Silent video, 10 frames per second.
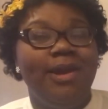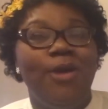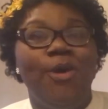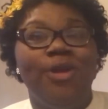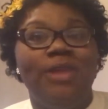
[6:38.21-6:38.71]

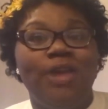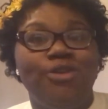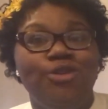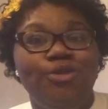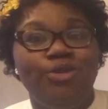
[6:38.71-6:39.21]
or
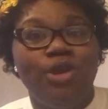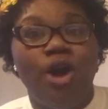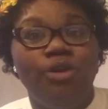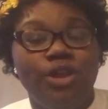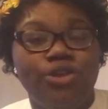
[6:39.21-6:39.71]
that you
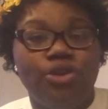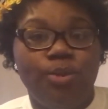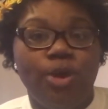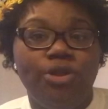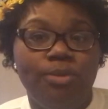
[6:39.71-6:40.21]
know that you're
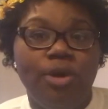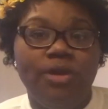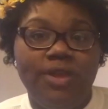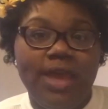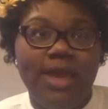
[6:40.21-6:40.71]
worth
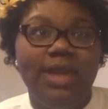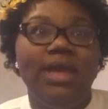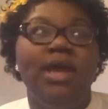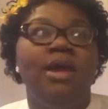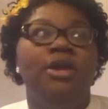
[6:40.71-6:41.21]
more than
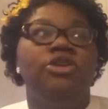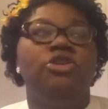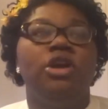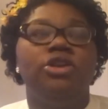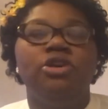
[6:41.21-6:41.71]

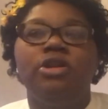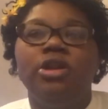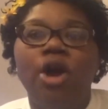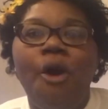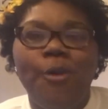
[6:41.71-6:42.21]
you're you're
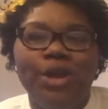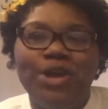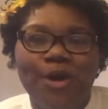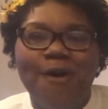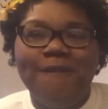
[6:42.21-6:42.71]
lowering
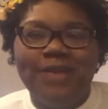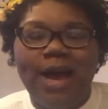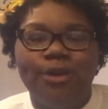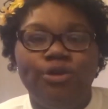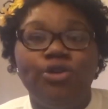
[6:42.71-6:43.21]
your own value.